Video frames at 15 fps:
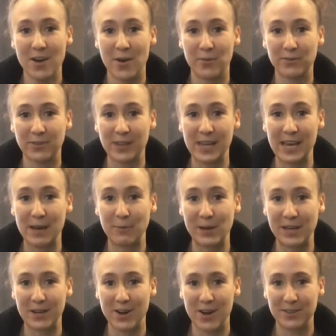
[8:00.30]
Hopefully we
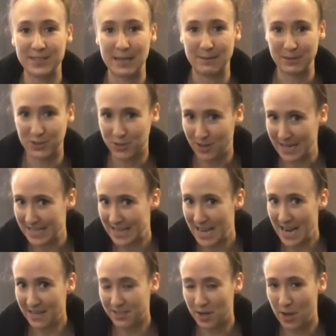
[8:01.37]
can all demonstrate
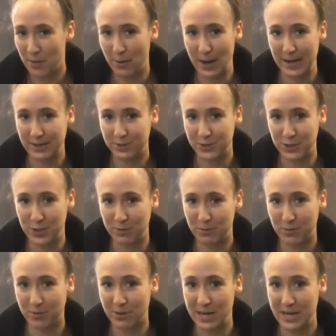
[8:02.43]
that. 1, 2,
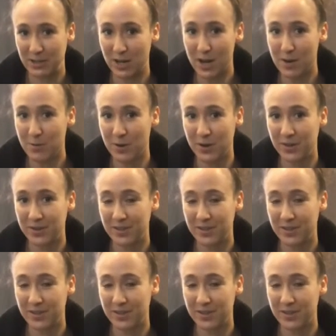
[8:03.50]
3, go.